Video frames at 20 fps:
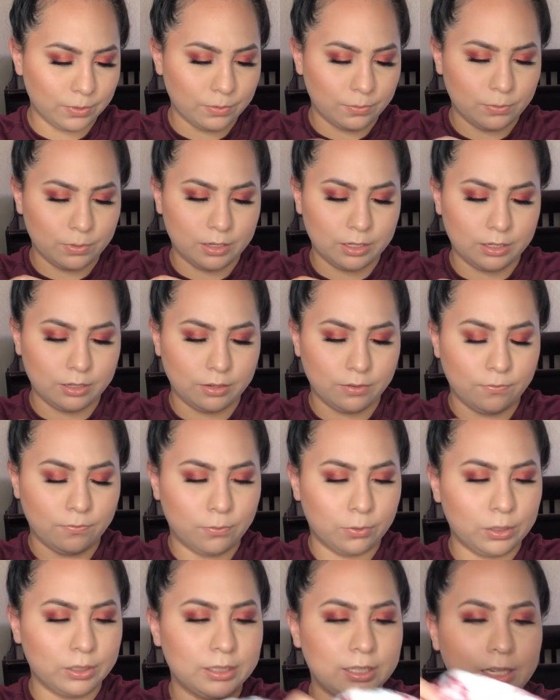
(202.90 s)
one was
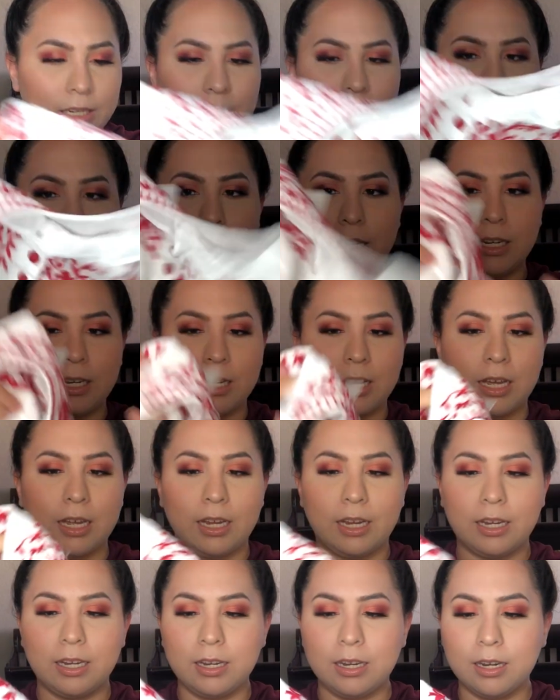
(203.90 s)

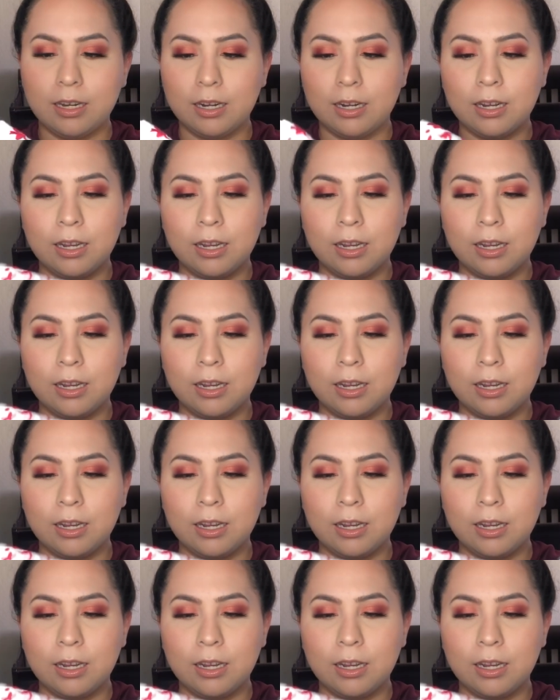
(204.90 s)
$14.99,